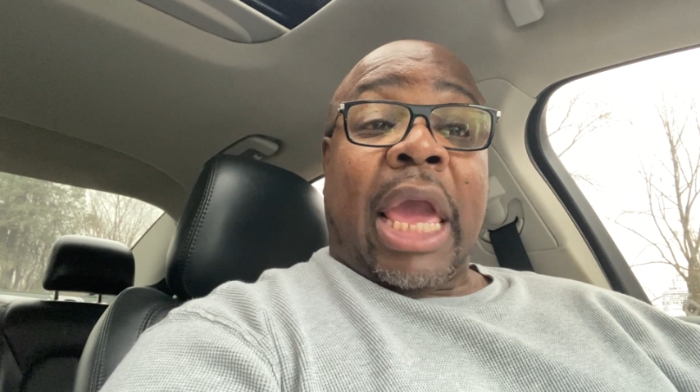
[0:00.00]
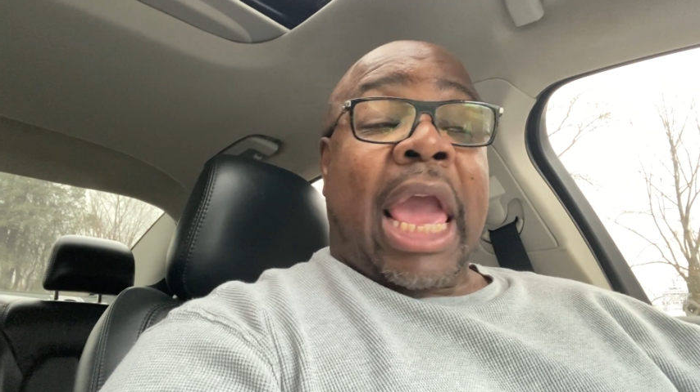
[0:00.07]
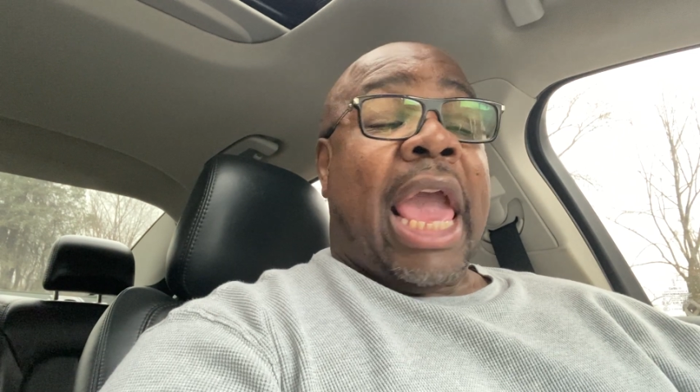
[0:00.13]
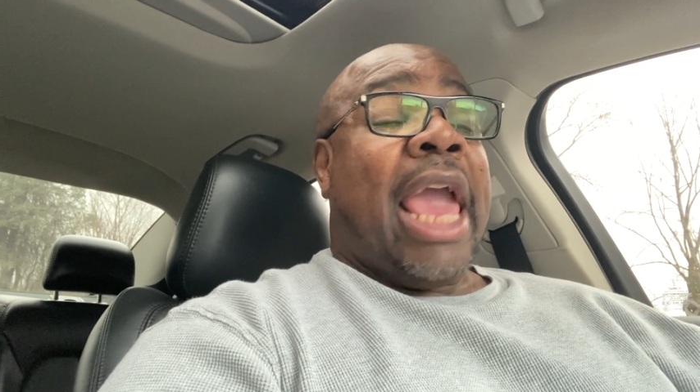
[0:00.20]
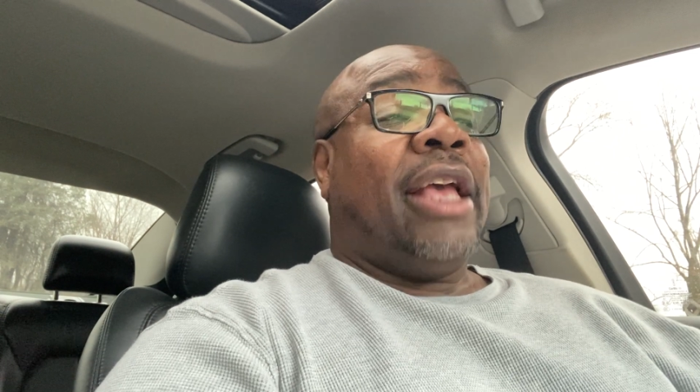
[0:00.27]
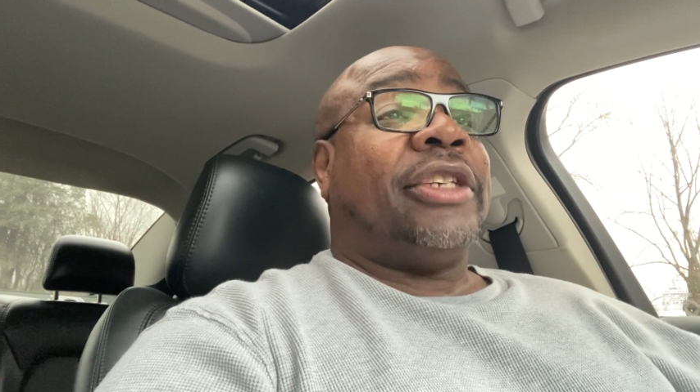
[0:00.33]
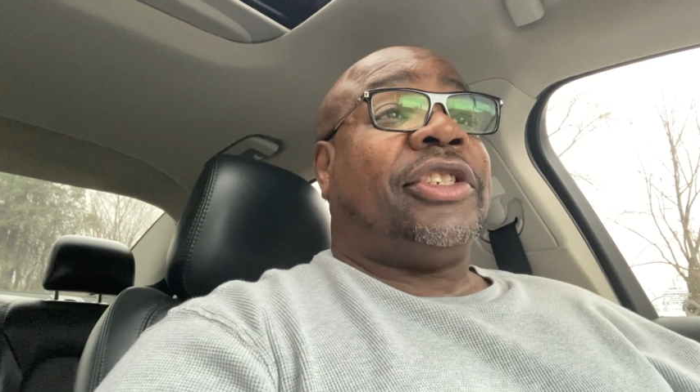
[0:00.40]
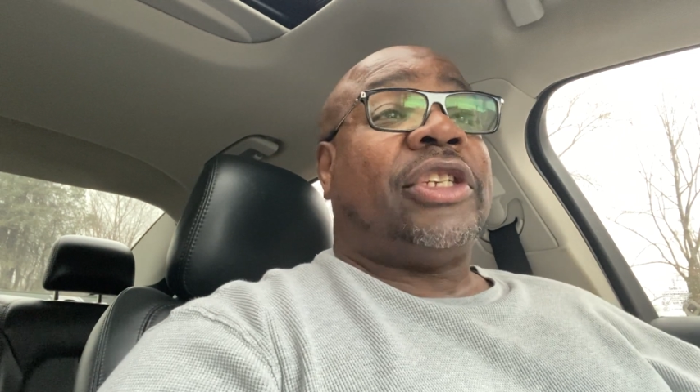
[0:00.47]

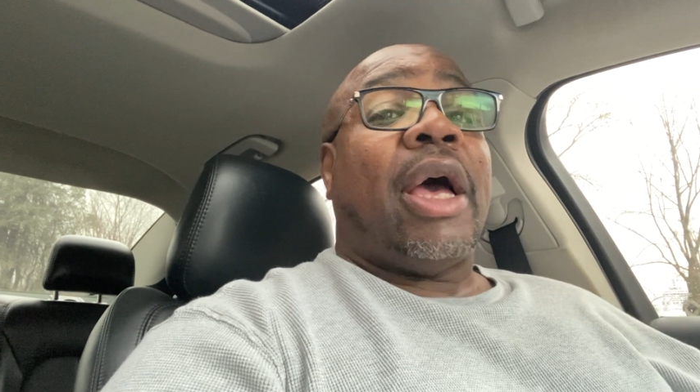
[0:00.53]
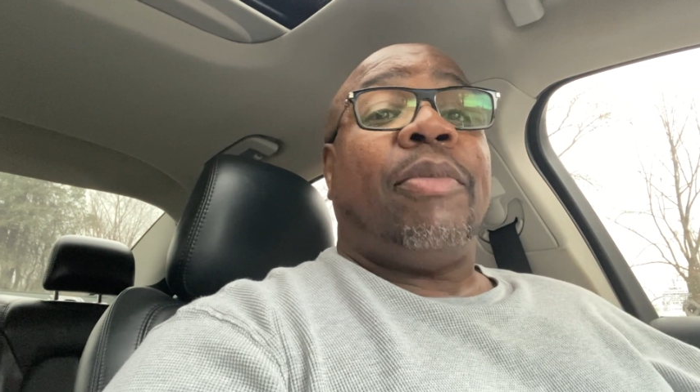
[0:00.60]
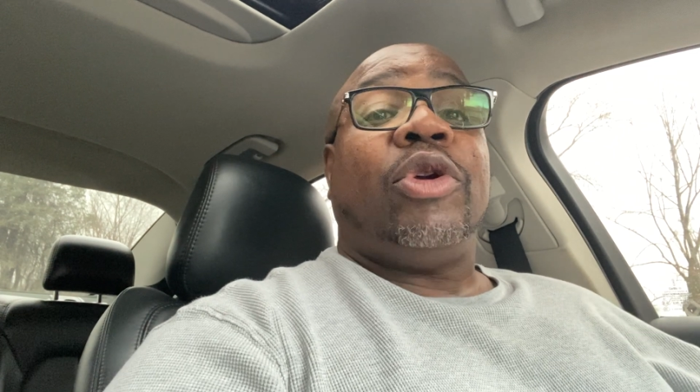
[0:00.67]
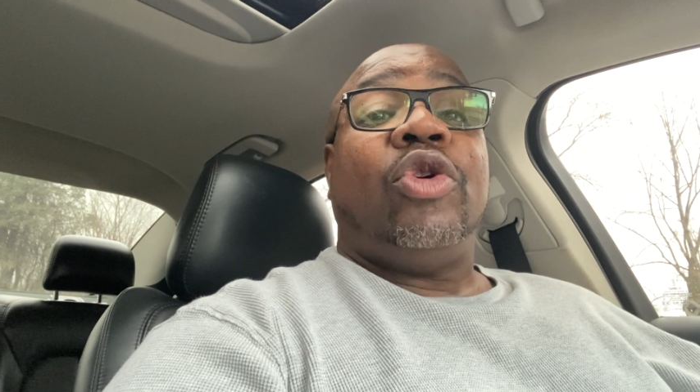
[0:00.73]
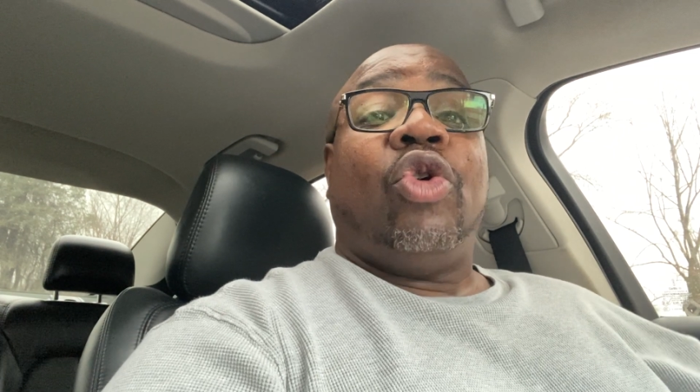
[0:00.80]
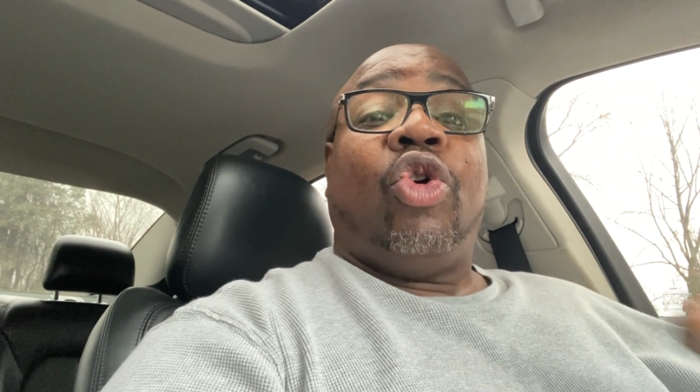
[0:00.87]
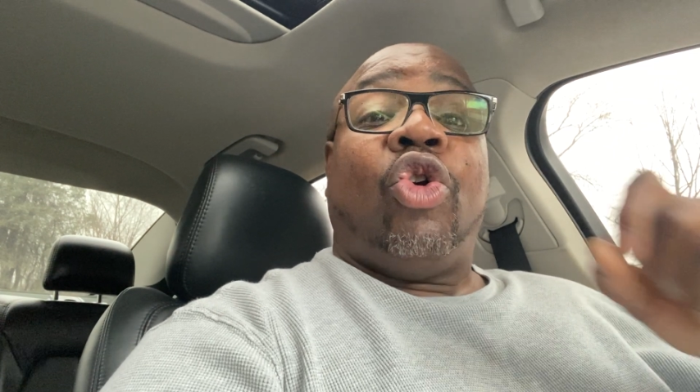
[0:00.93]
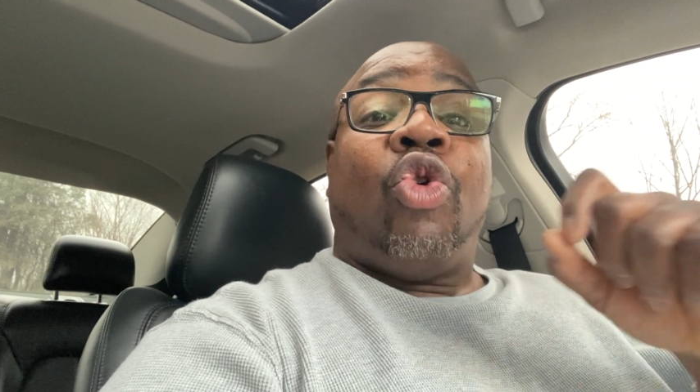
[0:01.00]
And some of
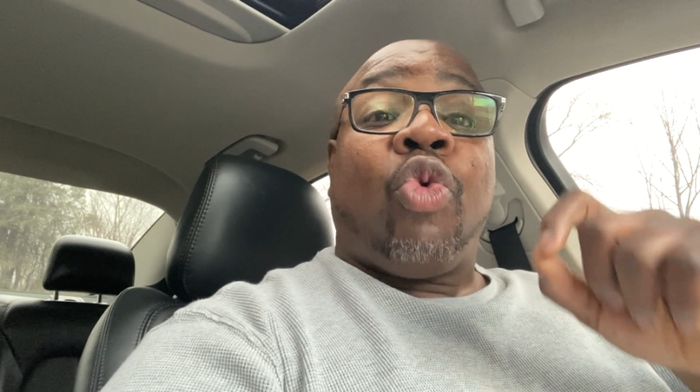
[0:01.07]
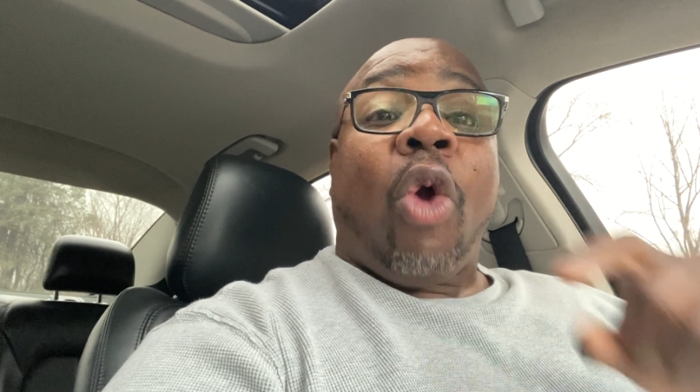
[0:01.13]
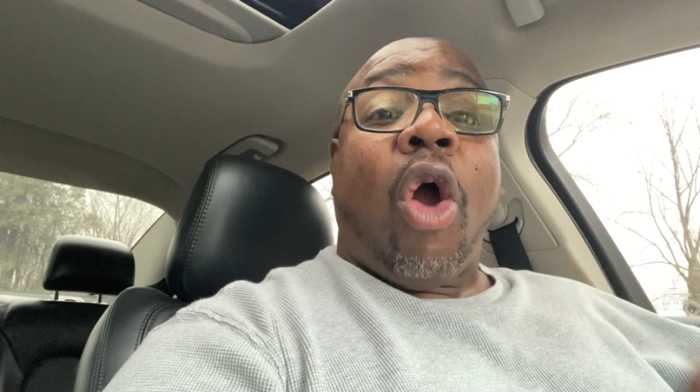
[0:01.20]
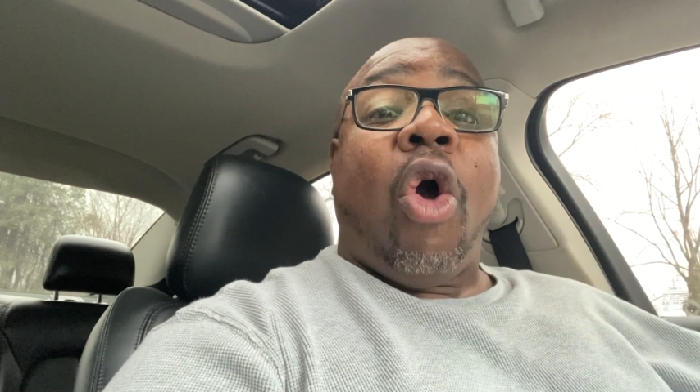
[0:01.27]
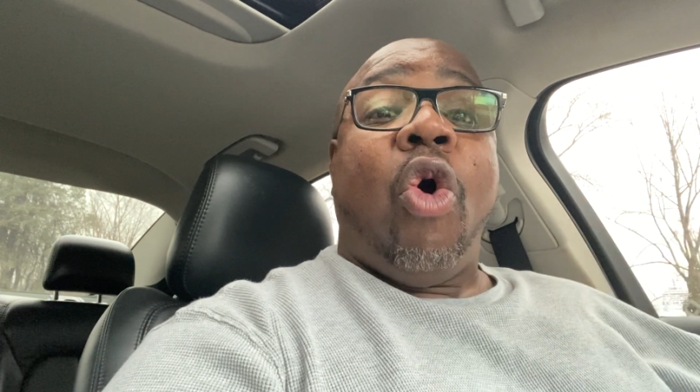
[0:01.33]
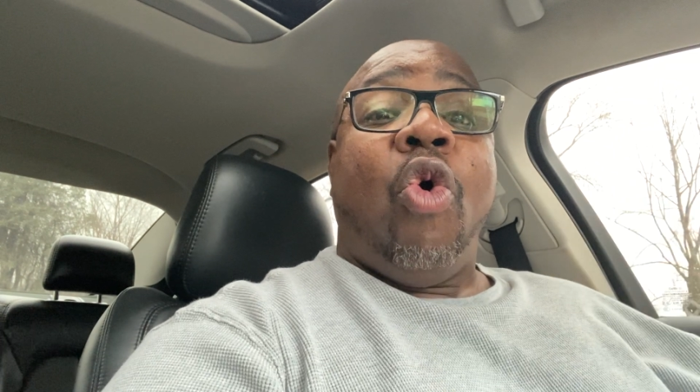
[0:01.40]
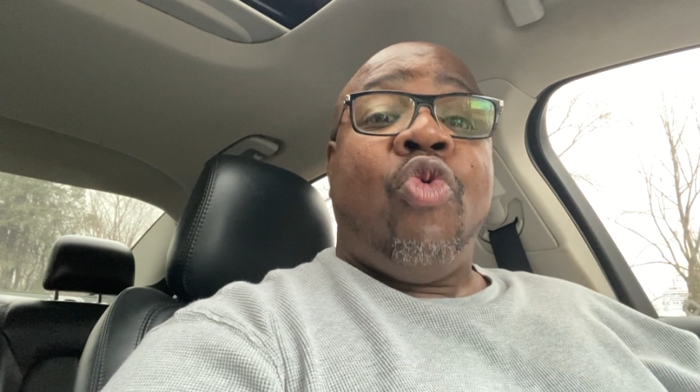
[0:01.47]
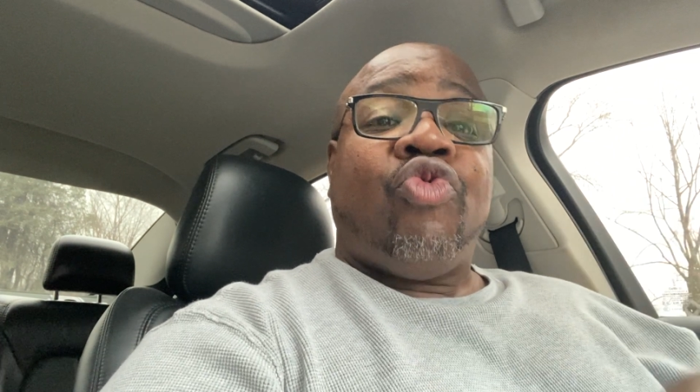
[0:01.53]
you
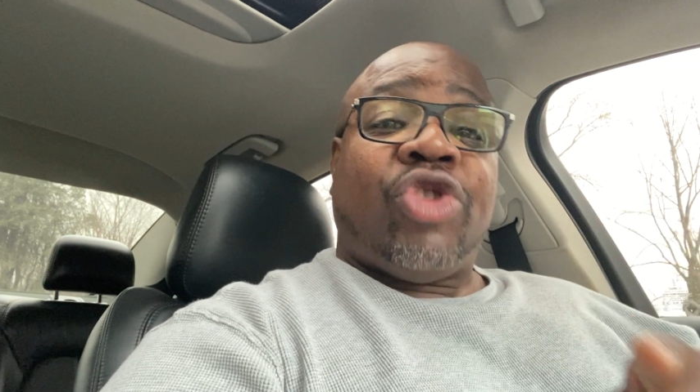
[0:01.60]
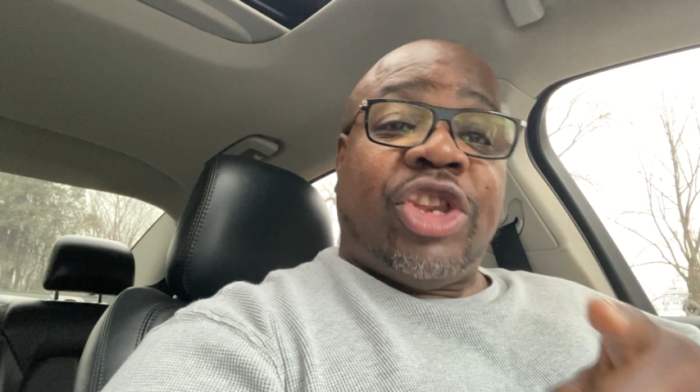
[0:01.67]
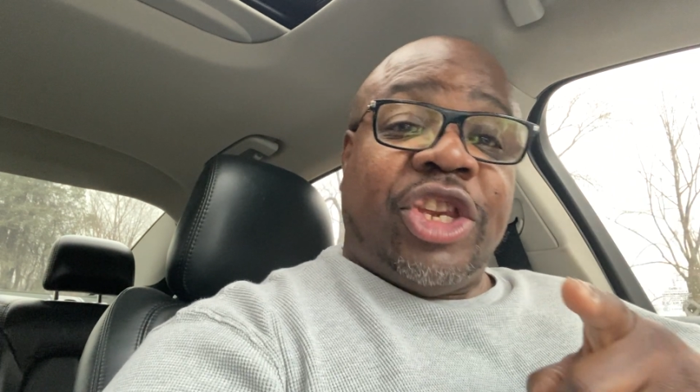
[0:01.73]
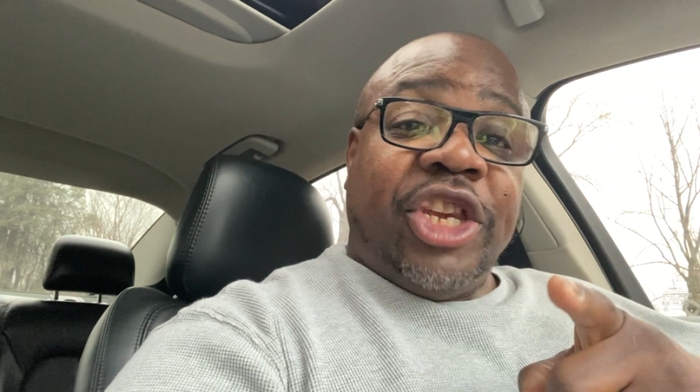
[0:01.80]
grown,